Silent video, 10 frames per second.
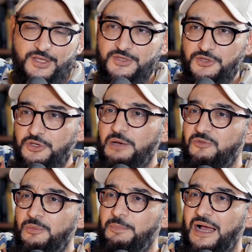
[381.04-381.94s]
So you come
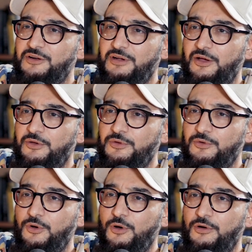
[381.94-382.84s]
from a background
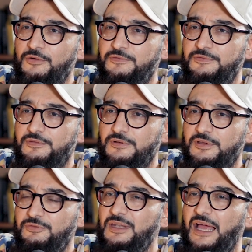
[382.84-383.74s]
of,
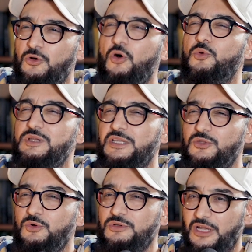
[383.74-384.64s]
if you like,
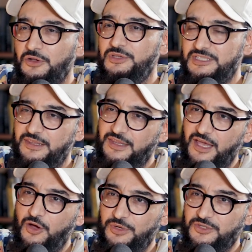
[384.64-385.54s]
conquistadors. I know you said that
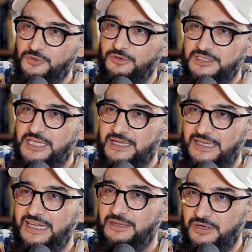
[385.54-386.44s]
they only sort of attacked
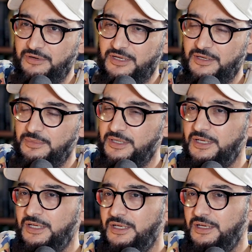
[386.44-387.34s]
Latin America, but
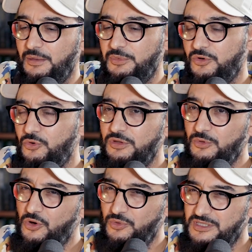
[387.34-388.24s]
I'm going to call
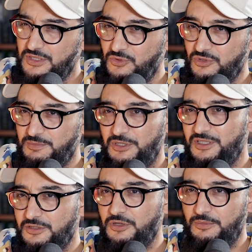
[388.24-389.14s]
them conquistadors because
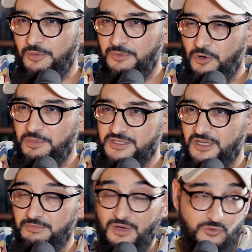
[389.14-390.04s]
I don't know the proper
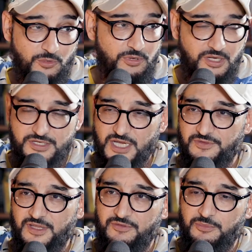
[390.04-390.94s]
term. I do apologize
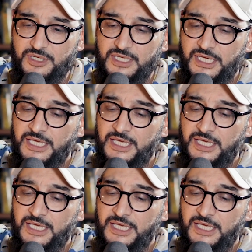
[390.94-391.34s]
for that, everybody.